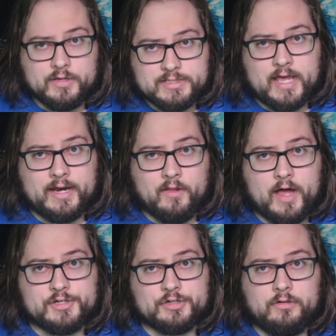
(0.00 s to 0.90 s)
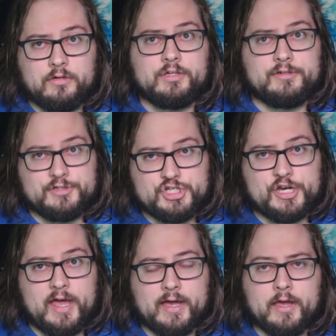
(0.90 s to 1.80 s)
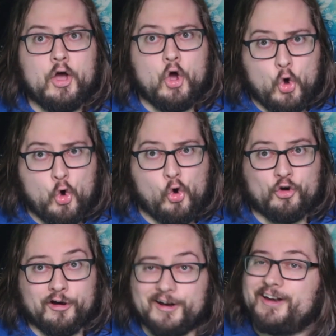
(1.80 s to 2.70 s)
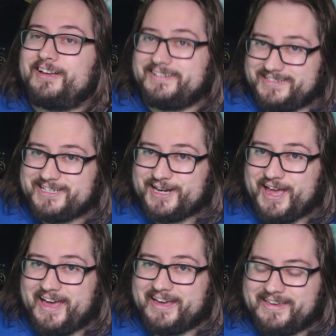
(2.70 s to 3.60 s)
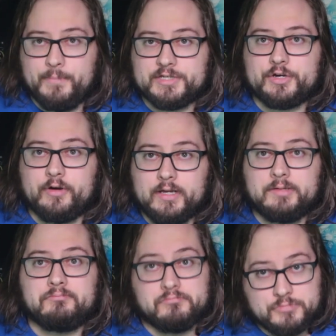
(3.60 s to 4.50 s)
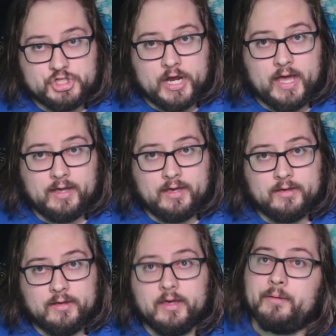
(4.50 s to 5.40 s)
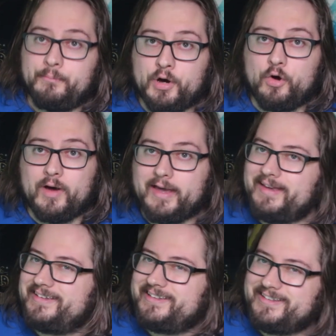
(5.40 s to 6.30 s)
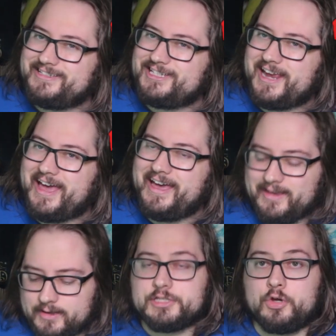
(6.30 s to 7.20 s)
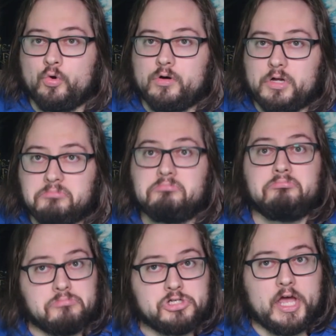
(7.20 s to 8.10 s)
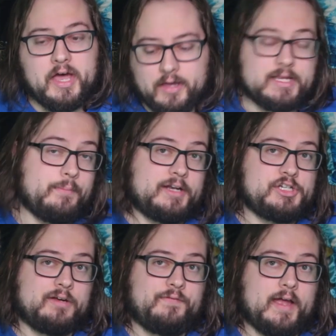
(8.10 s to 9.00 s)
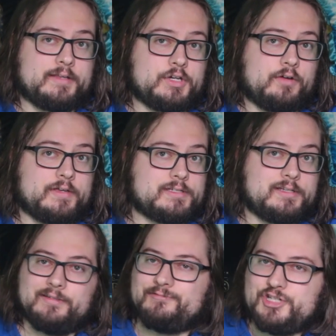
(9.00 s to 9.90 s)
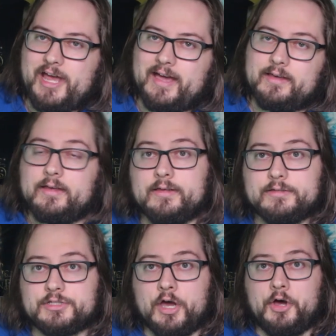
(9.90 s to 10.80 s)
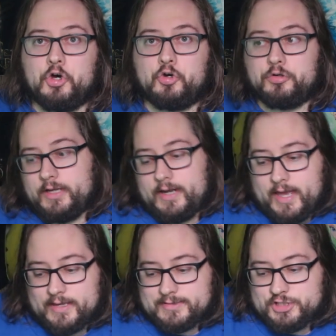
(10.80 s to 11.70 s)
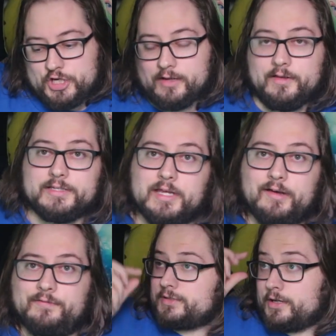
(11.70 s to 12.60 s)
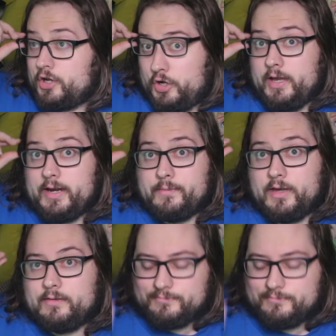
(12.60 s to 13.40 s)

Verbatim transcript: Psychological, check. Horror, check. Mystery, check. Moe, check. School, check. Some ecchi and fan service, check. So it has the checklist of like a good anime.